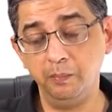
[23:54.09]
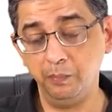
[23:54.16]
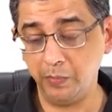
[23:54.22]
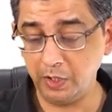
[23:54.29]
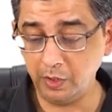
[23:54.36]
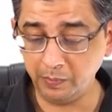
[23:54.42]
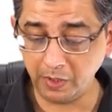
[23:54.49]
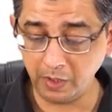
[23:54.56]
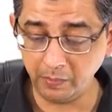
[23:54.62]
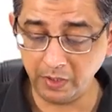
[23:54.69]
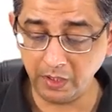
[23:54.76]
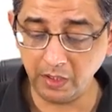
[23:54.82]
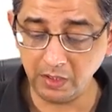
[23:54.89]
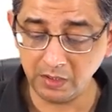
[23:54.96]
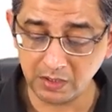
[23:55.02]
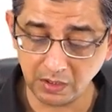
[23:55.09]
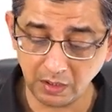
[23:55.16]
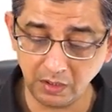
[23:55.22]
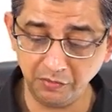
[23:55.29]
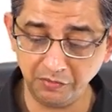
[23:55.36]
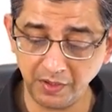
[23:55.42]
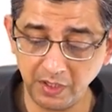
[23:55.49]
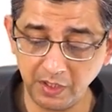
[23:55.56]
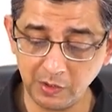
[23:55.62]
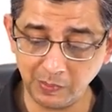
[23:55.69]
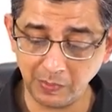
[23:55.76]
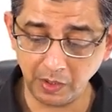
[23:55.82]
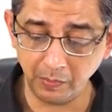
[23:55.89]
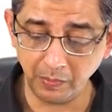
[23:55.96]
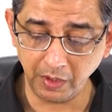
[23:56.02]
P pulmonale signifies
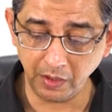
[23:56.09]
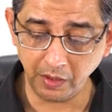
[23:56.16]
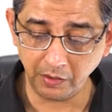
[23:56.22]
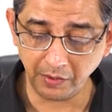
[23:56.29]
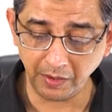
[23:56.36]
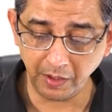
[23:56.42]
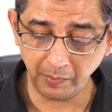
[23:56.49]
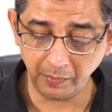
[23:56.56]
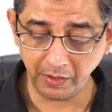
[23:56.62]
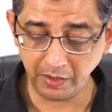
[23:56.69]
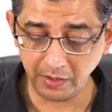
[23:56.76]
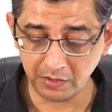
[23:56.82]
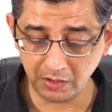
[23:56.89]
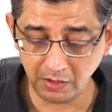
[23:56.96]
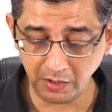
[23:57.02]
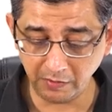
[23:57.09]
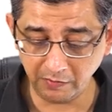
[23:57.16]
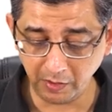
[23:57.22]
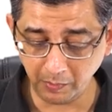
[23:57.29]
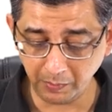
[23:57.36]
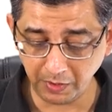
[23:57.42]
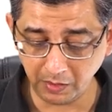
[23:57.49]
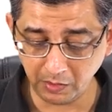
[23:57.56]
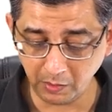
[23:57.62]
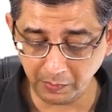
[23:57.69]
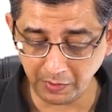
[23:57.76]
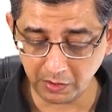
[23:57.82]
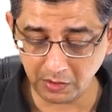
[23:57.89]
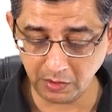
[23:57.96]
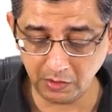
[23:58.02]
pulmonary artery hypertension developing in the
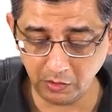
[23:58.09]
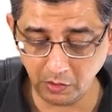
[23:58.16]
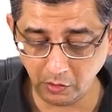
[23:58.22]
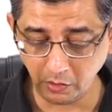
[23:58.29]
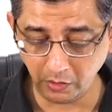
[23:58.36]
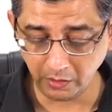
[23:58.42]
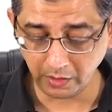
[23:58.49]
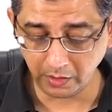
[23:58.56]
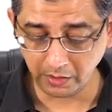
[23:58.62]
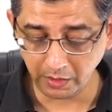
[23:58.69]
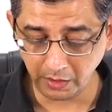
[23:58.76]
patient in the long run.